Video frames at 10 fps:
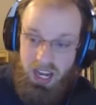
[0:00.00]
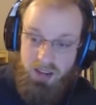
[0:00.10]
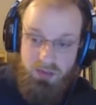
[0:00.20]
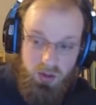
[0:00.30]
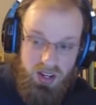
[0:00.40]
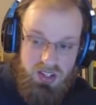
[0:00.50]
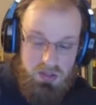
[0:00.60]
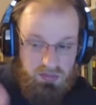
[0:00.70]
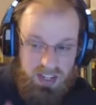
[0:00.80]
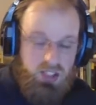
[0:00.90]
And if there is,
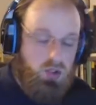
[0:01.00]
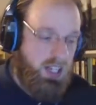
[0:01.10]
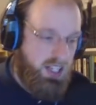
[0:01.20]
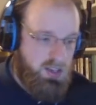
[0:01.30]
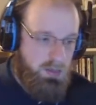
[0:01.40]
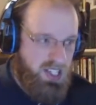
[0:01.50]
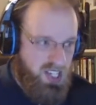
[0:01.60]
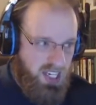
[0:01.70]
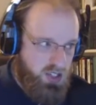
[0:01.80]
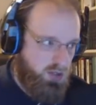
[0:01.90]
that's great because it makes
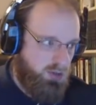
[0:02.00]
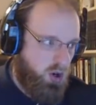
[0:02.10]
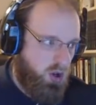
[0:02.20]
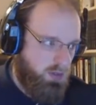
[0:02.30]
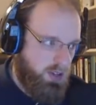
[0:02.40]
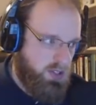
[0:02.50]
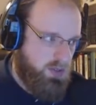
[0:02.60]
it easier for all of us.